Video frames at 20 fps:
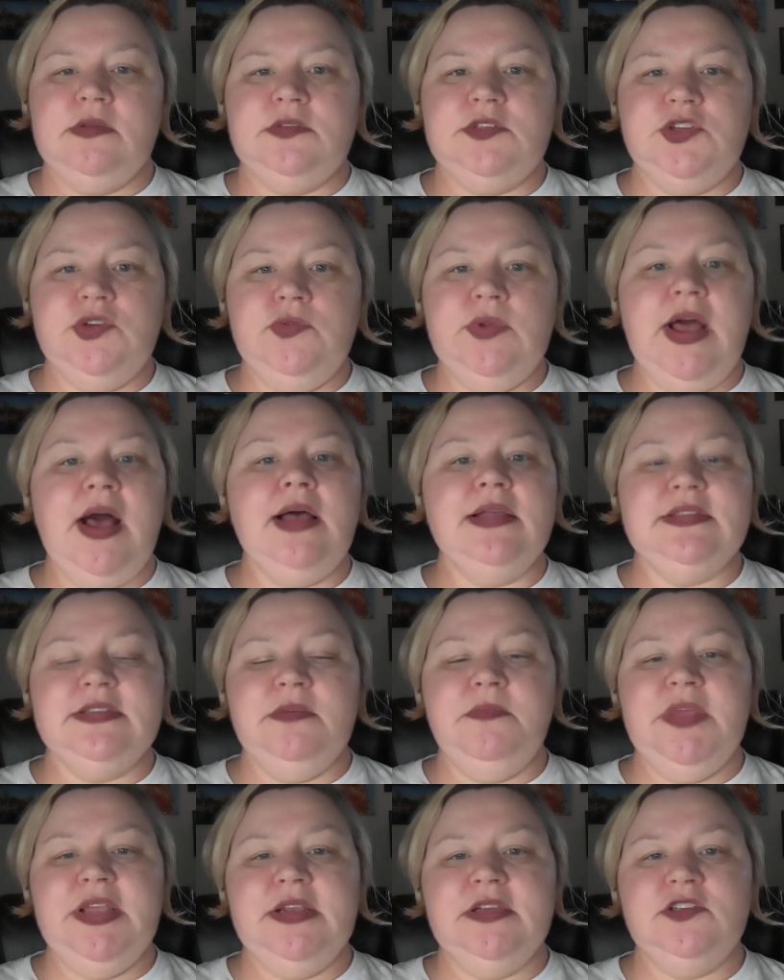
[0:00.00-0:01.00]
to not
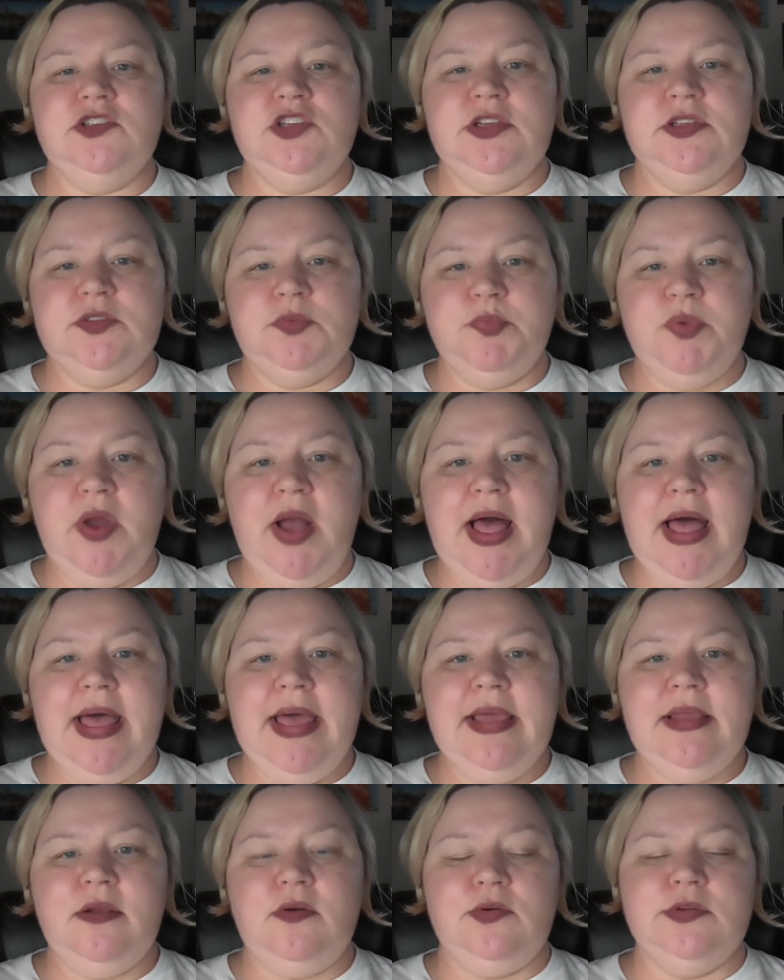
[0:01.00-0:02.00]
diminish his
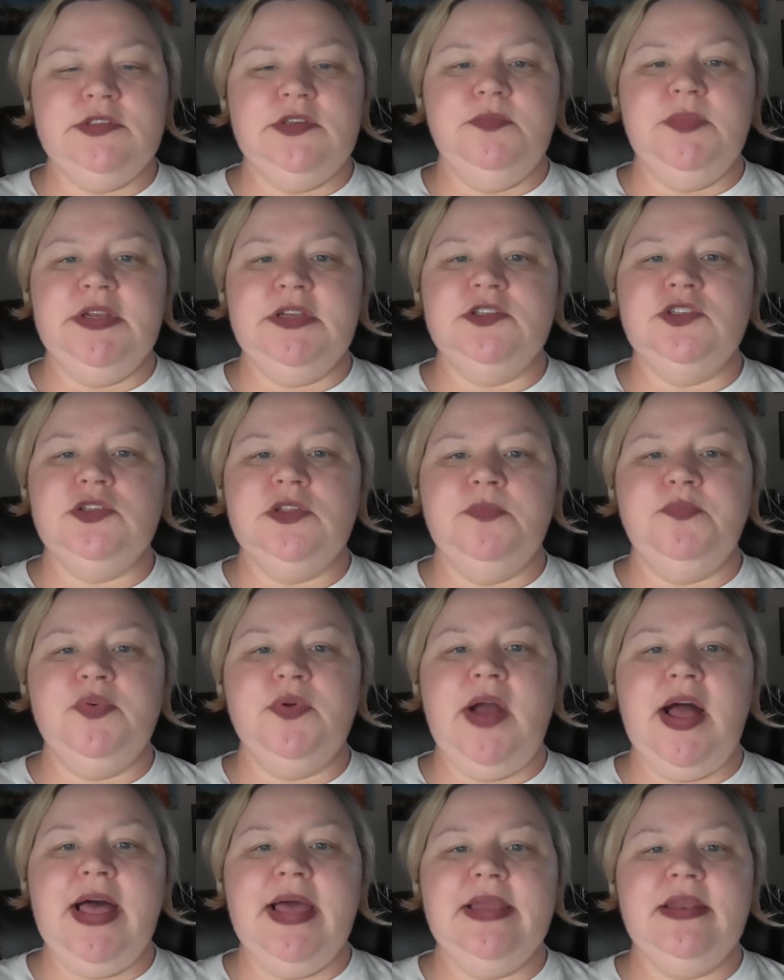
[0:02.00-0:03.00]
pride or diminish the
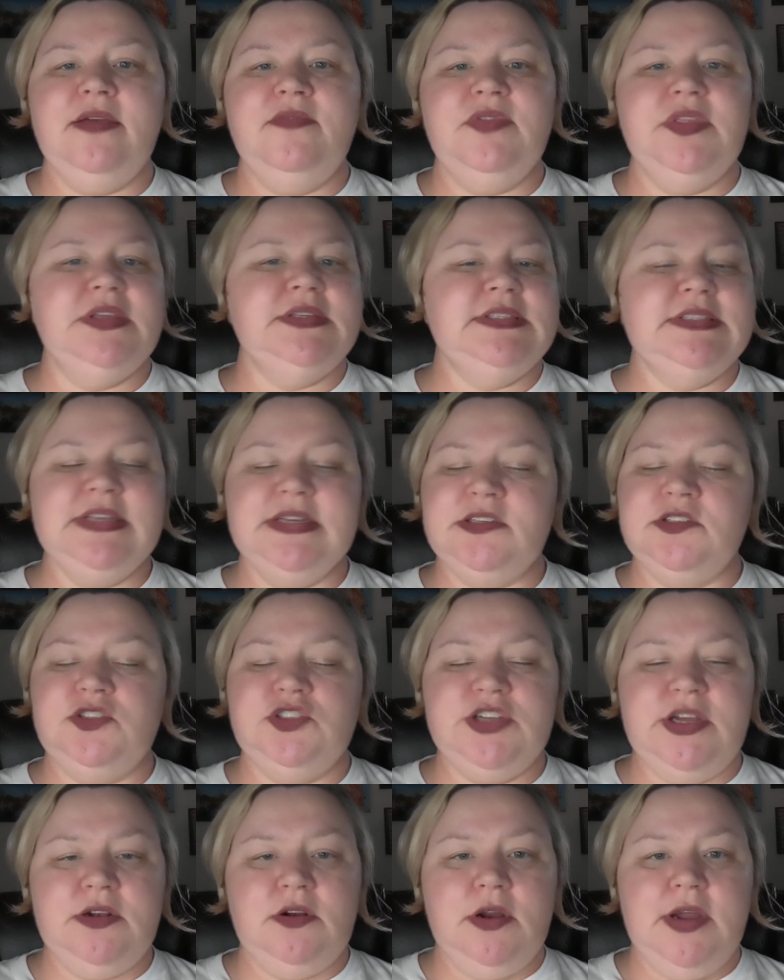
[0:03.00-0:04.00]
pride of the 6
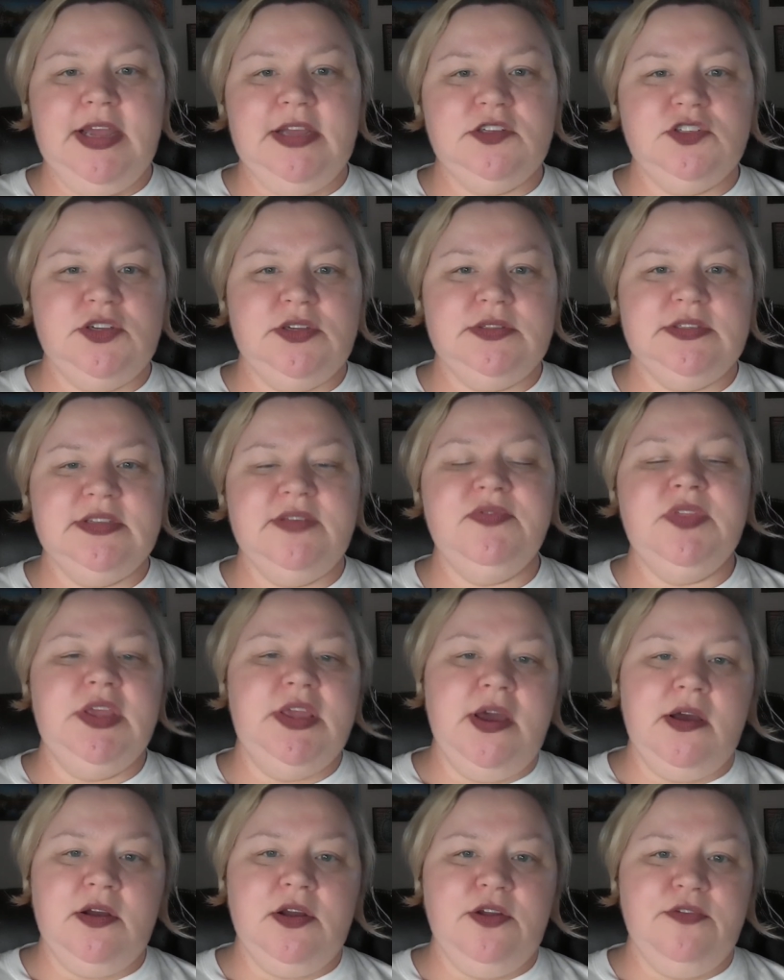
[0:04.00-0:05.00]
generations of the
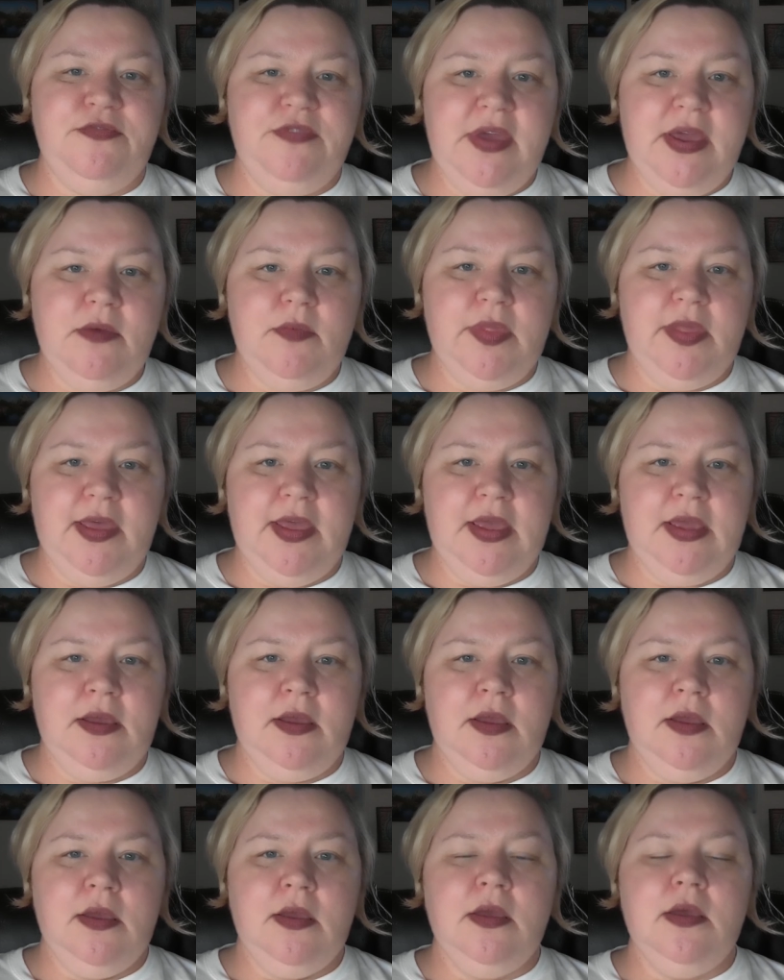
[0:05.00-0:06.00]
younger family
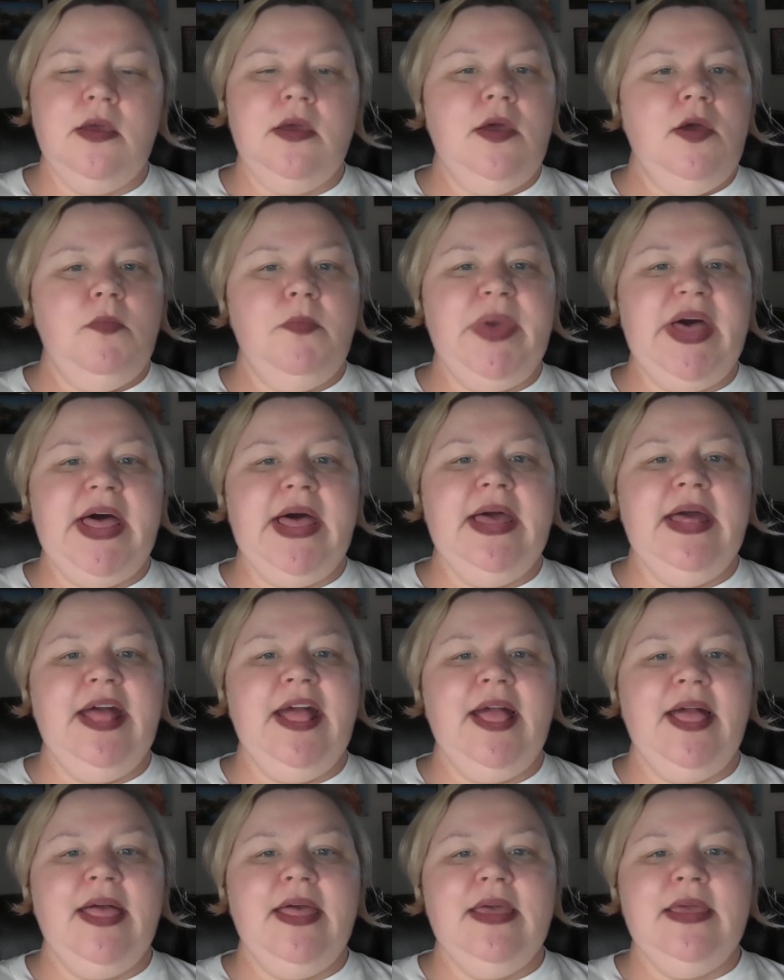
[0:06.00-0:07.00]
by
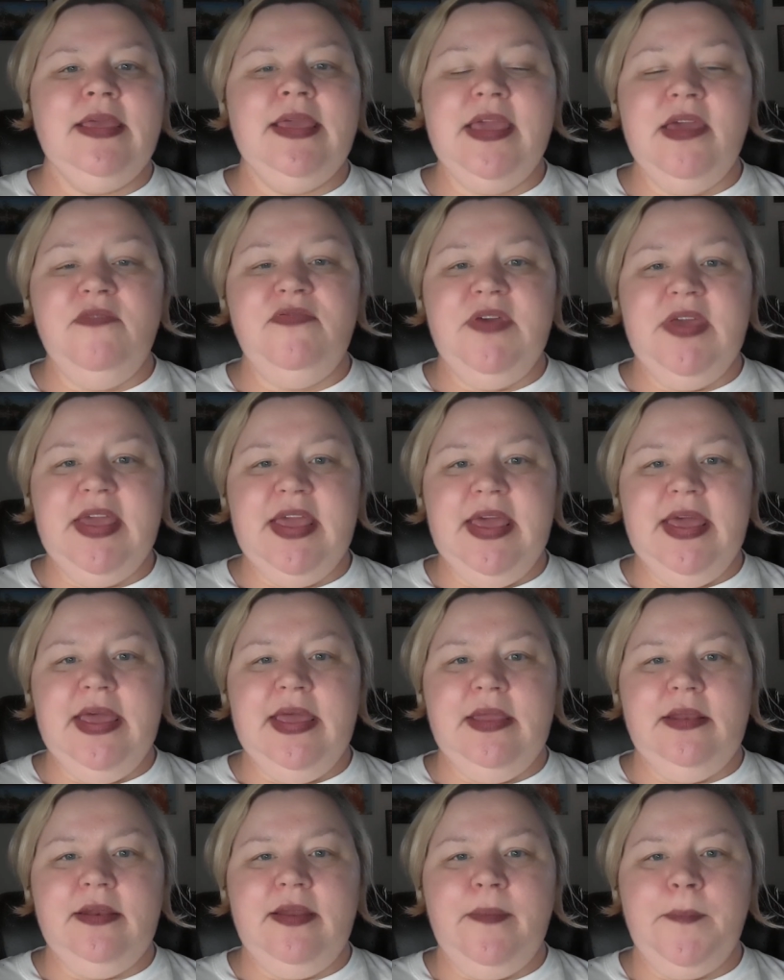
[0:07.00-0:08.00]
giving
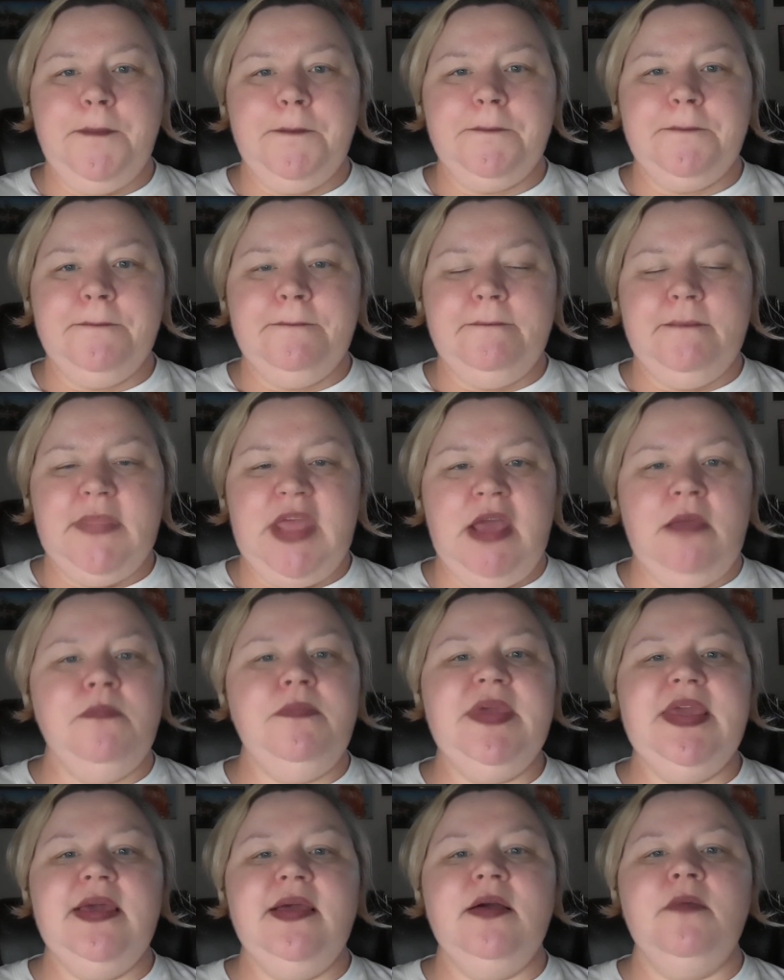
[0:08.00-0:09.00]
in and
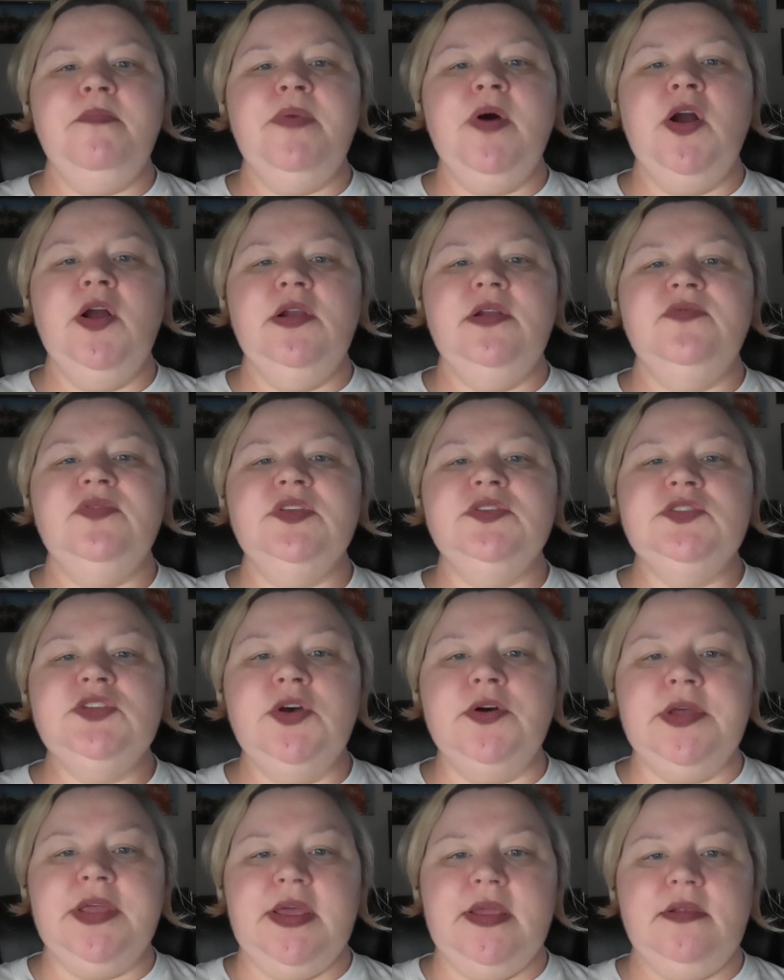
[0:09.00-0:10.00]
being a part of the
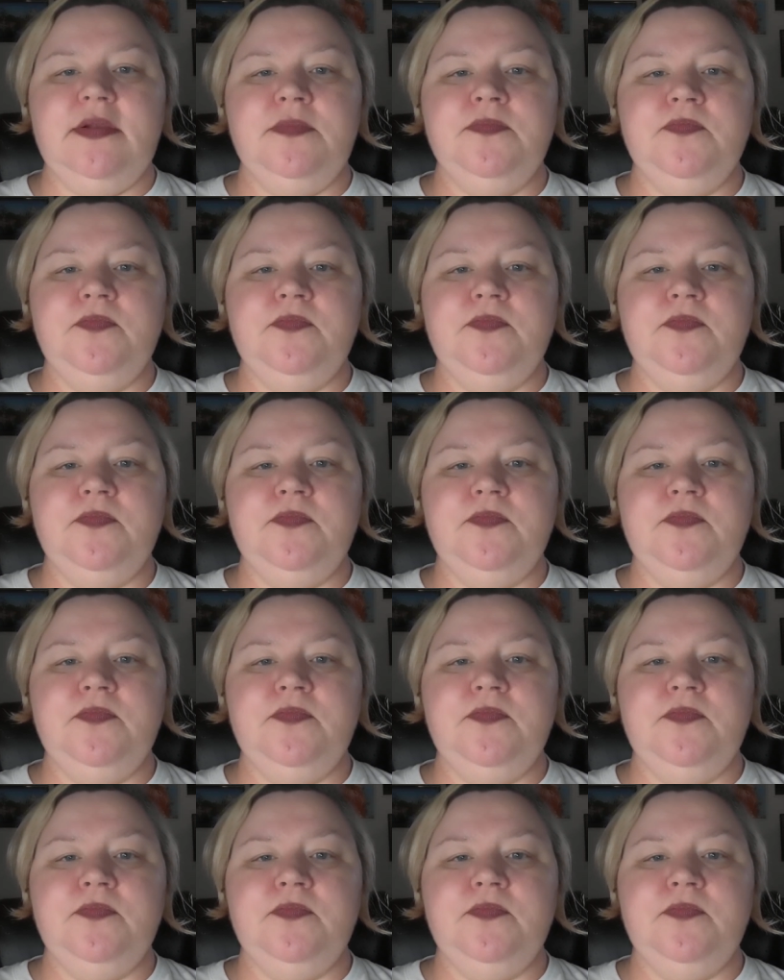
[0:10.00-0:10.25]
Tooken